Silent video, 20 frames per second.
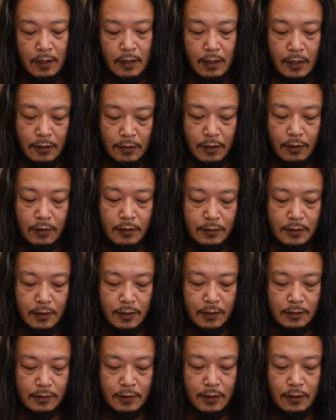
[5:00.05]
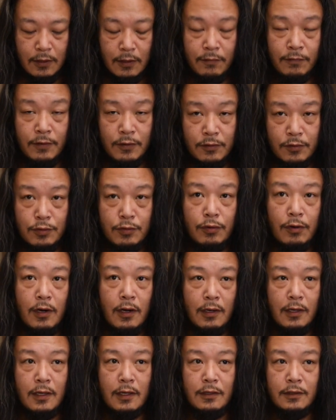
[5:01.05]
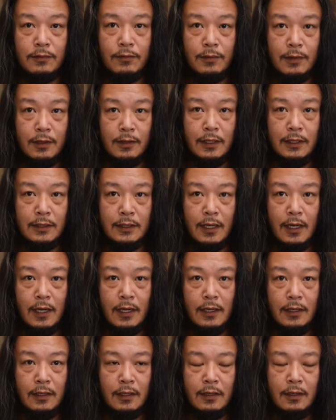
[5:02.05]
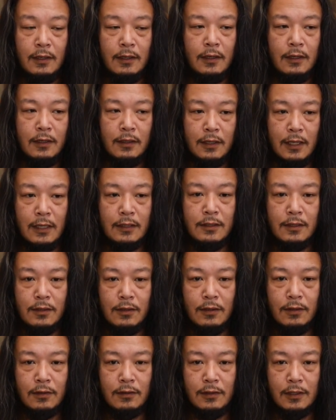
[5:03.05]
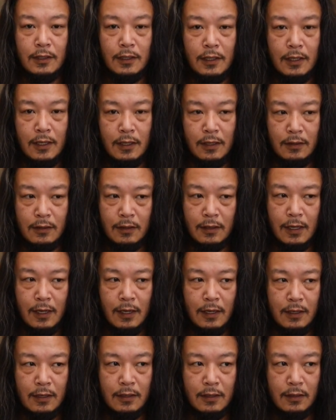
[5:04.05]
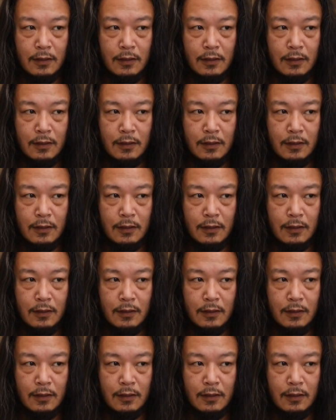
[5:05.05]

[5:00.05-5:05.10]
Another thing is like if your trunk is really tight, that's another thing, can lock